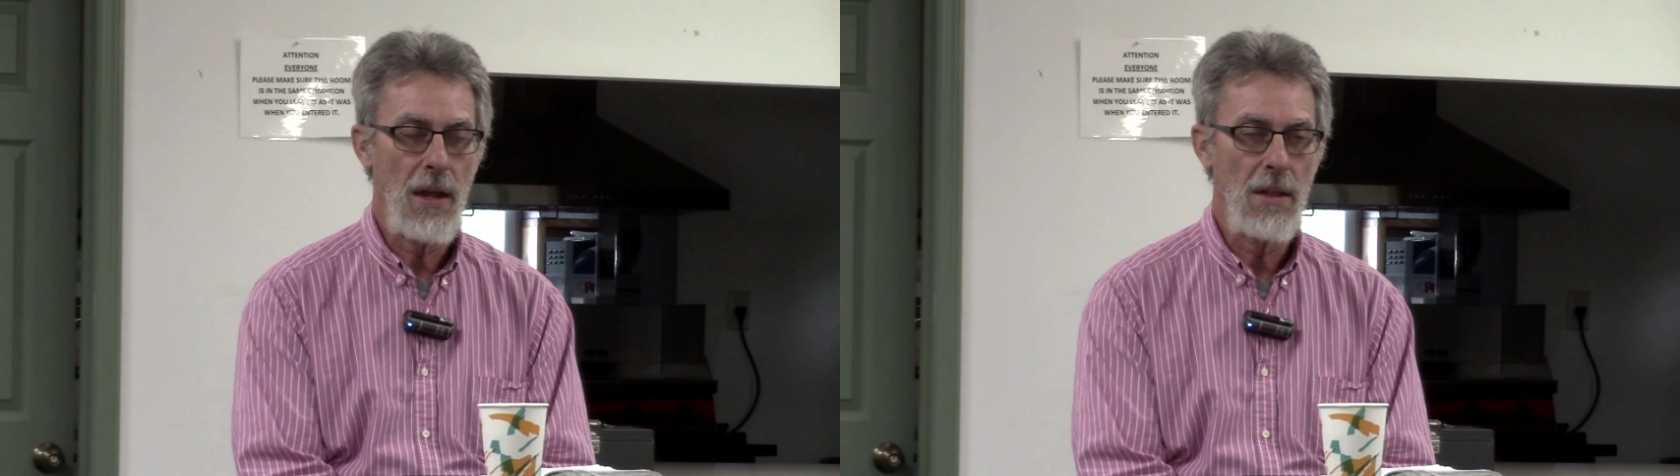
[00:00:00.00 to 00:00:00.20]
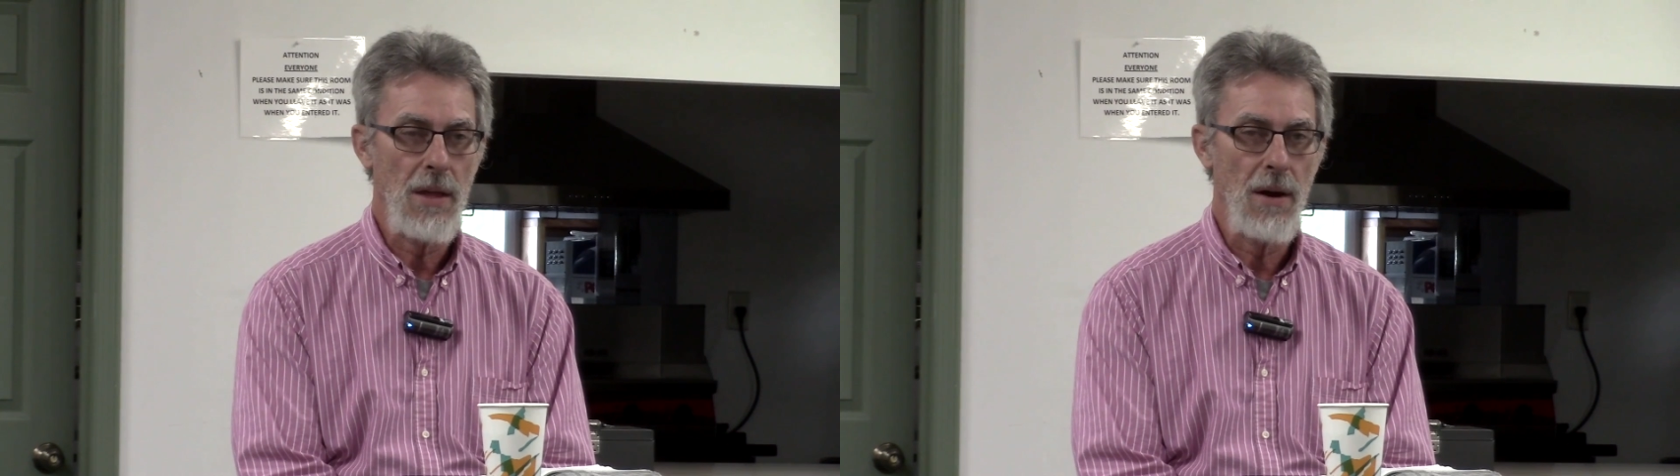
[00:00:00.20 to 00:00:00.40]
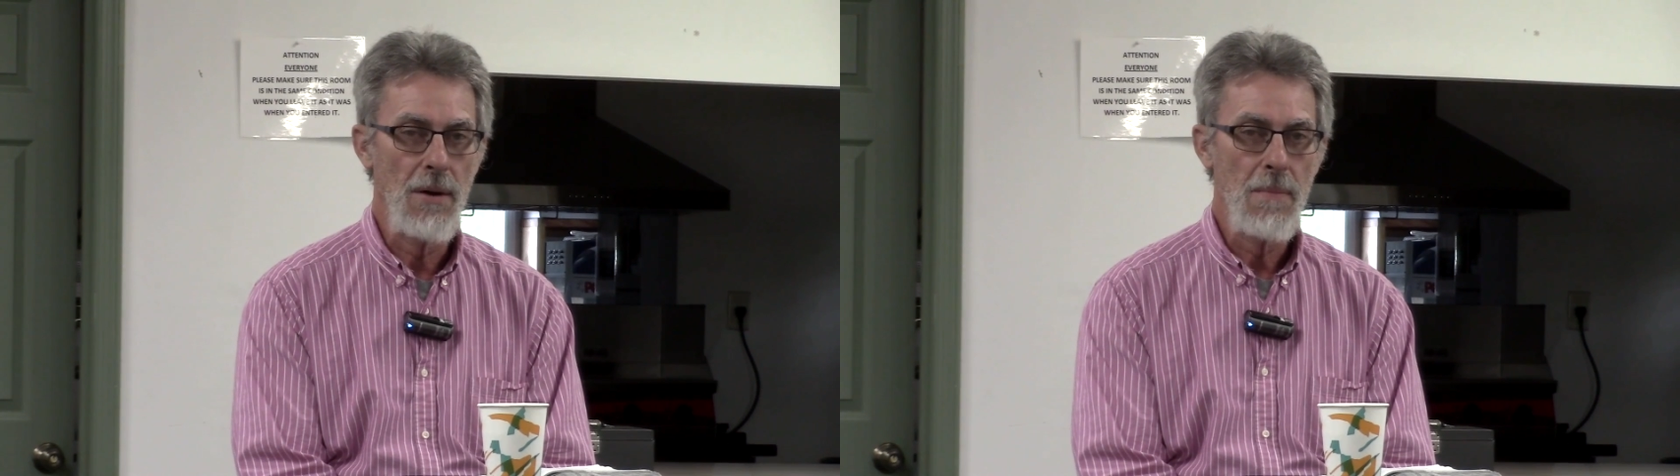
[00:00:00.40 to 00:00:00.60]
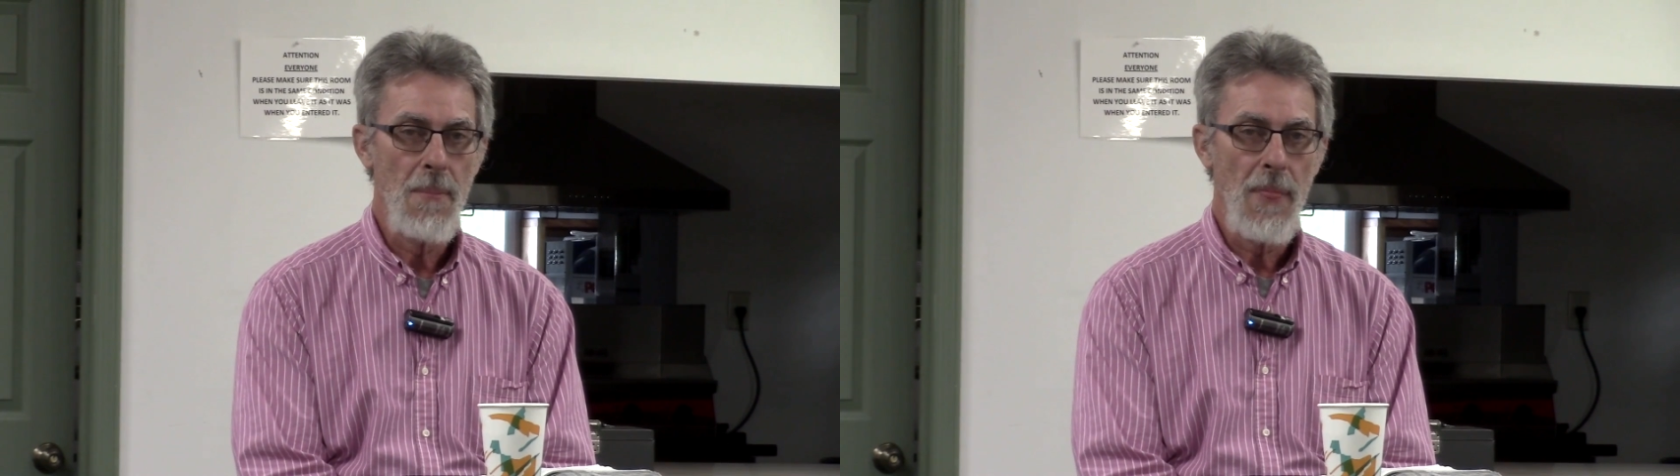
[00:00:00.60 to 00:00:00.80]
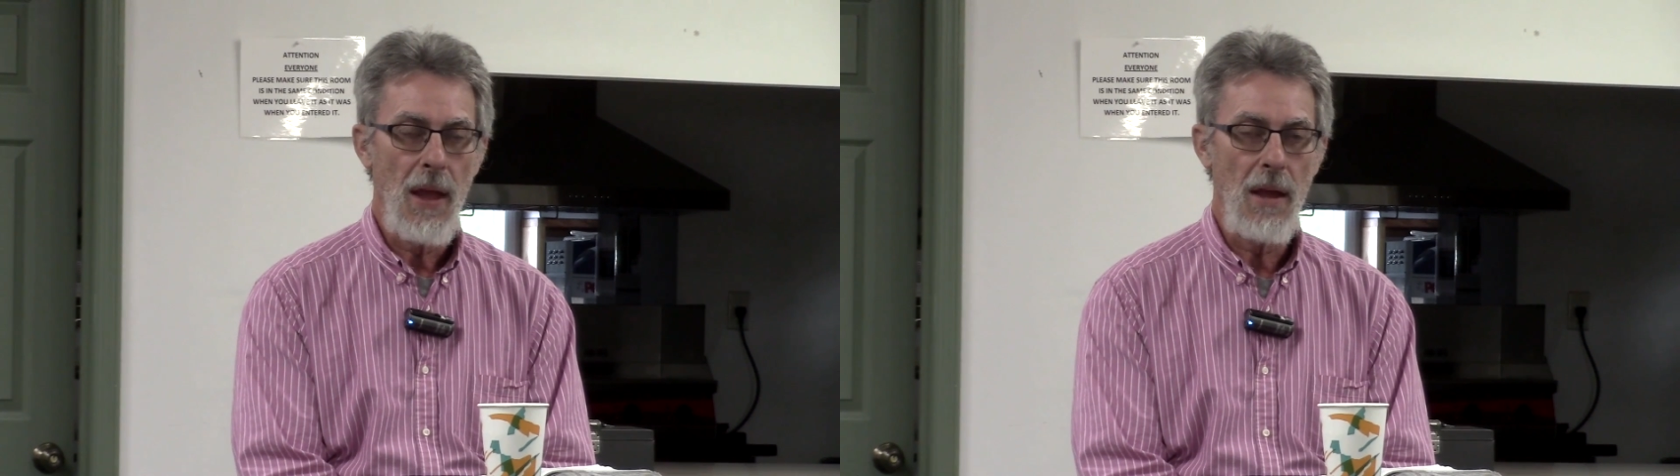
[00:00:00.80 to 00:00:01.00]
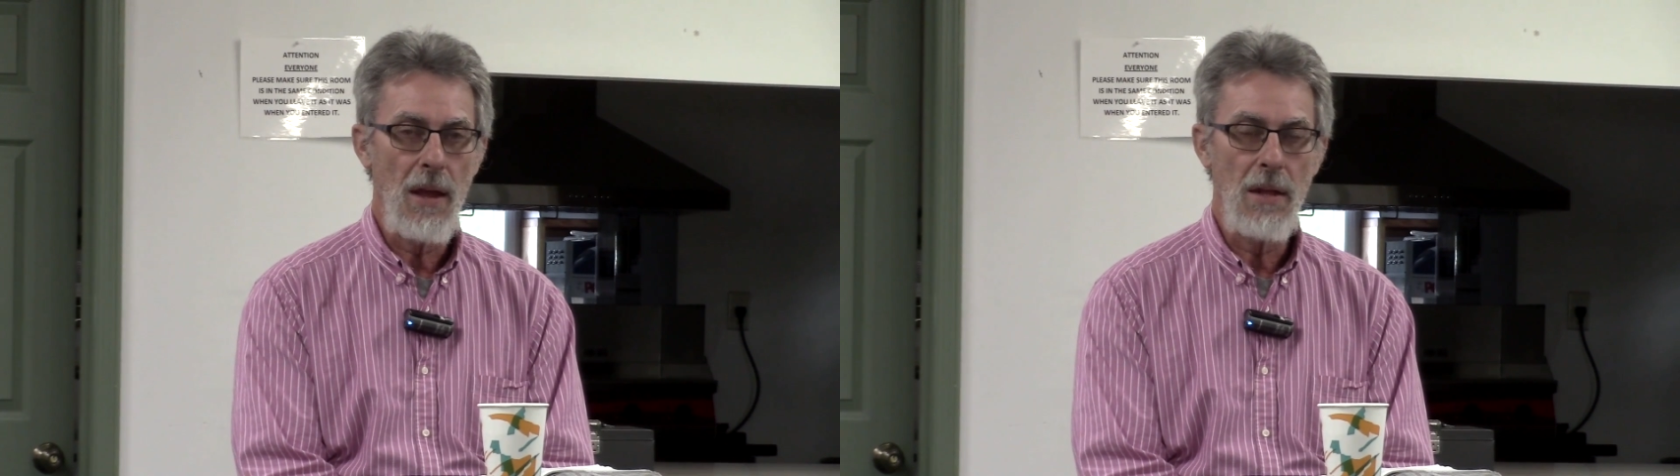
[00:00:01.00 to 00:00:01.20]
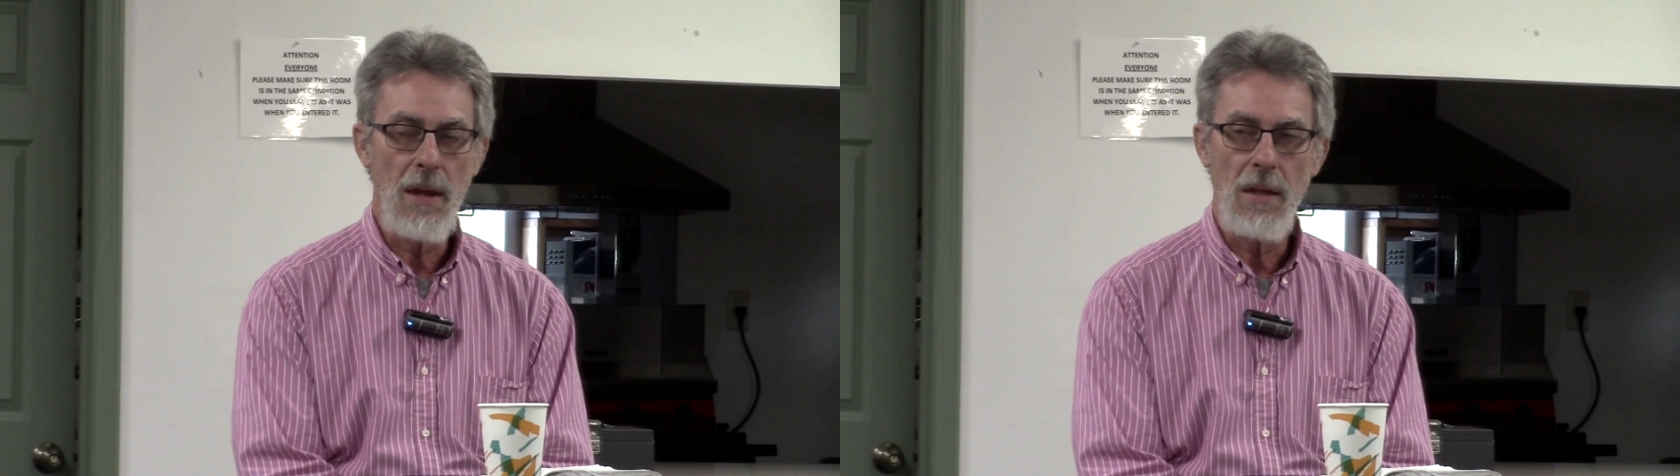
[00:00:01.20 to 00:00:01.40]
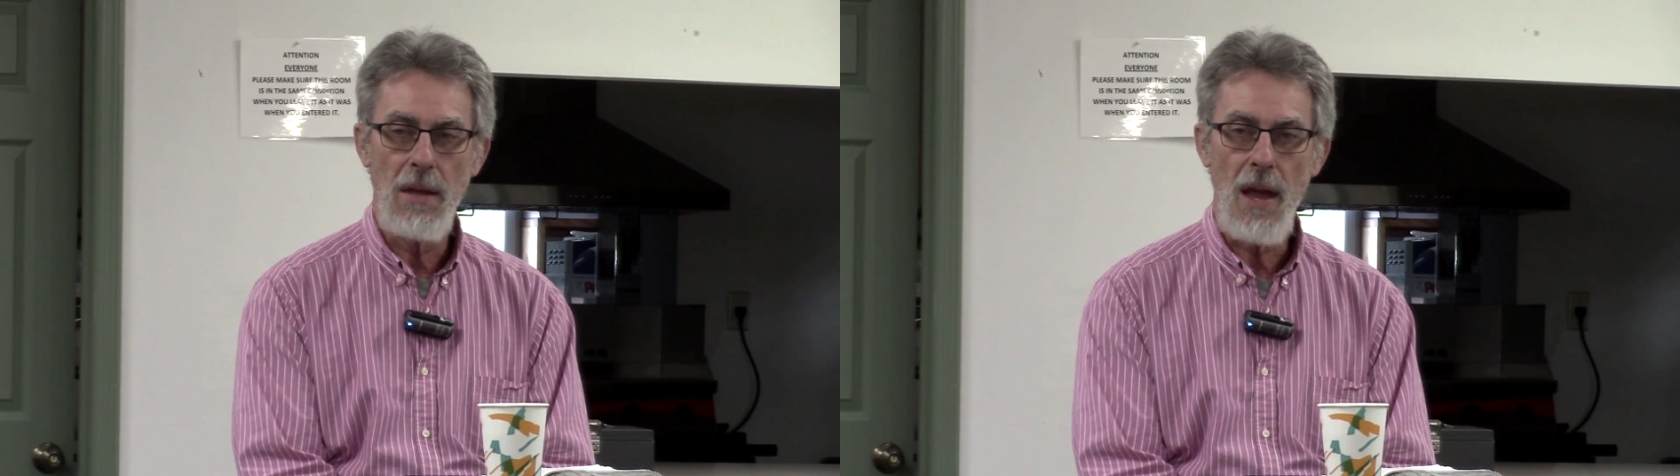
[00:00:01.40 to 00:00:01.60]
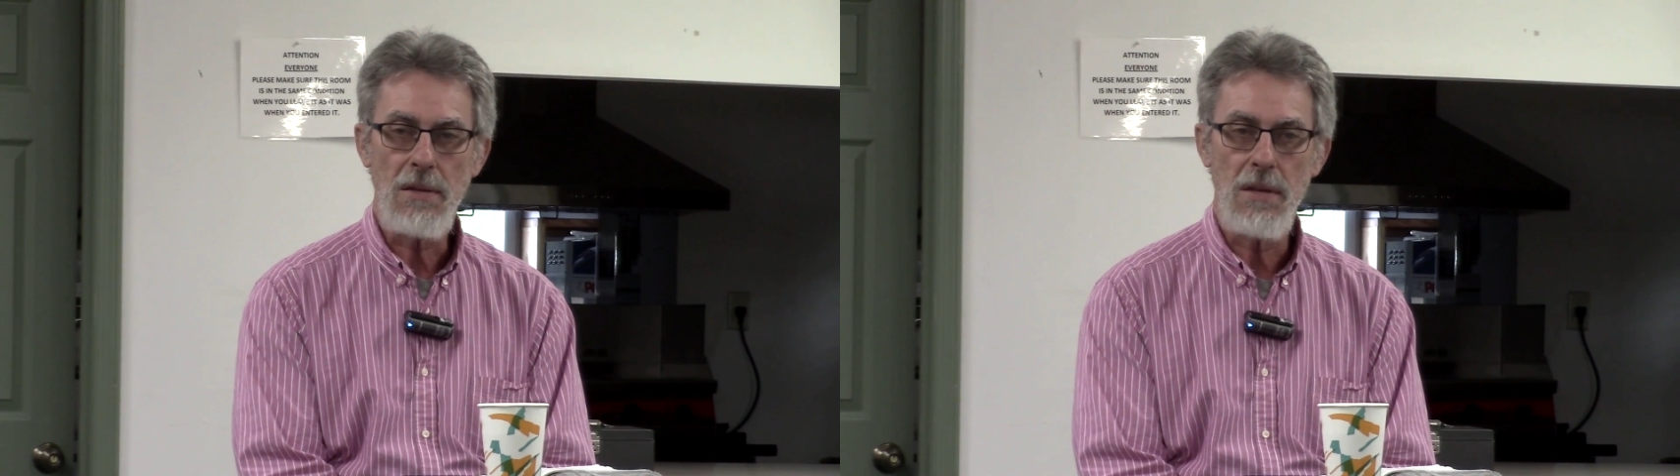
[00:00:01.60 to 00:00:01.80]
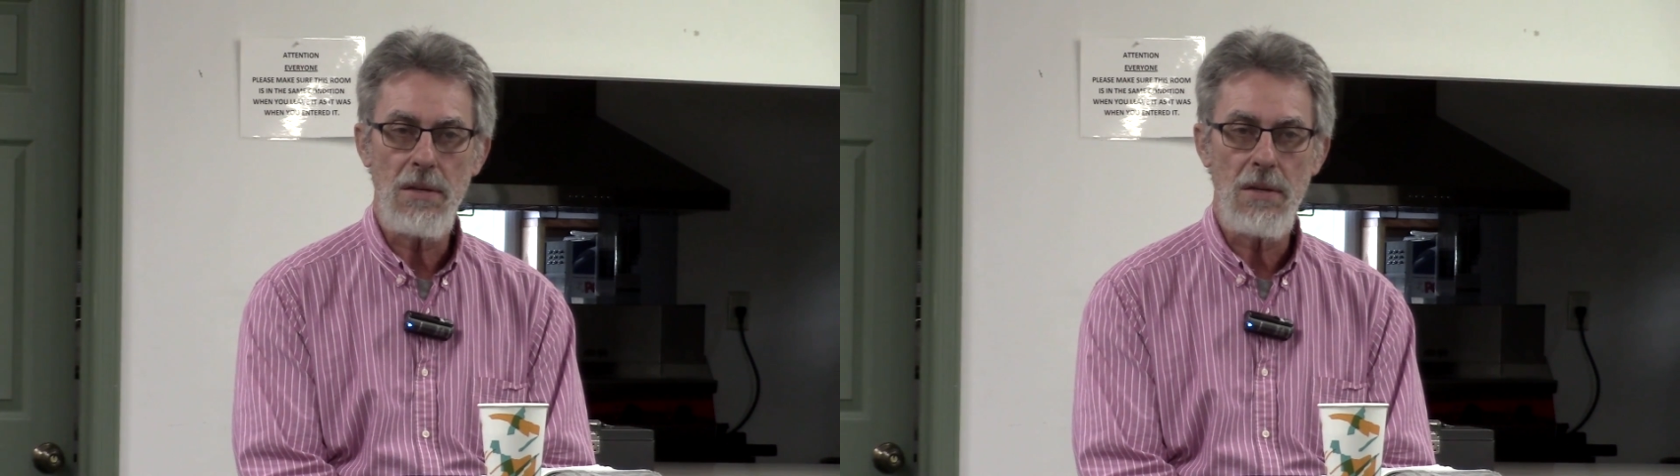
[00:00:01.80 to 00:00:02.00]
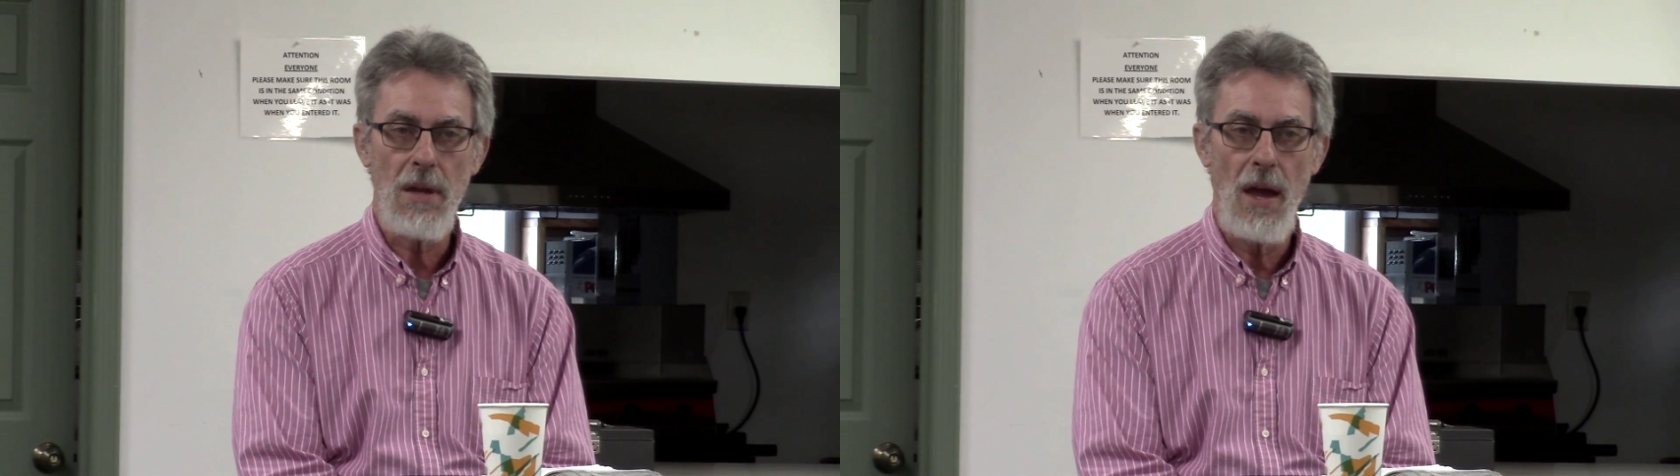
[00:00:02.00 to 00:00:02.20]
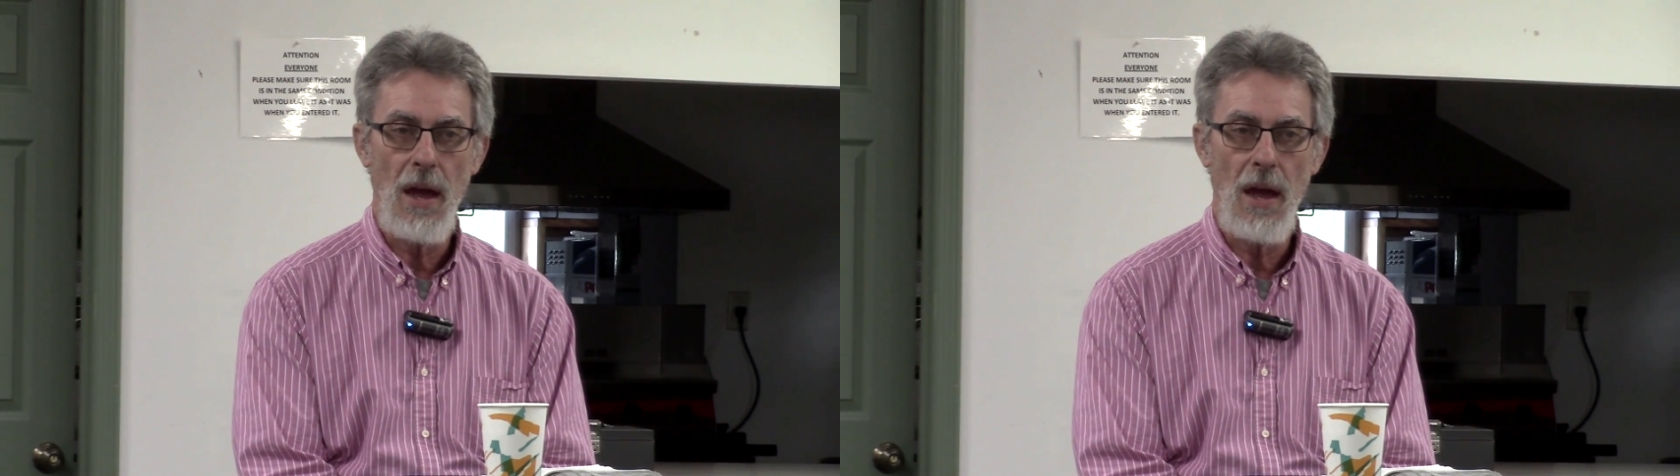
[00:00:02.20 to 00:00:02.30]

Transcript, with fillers: and, there, and, and the essence uh,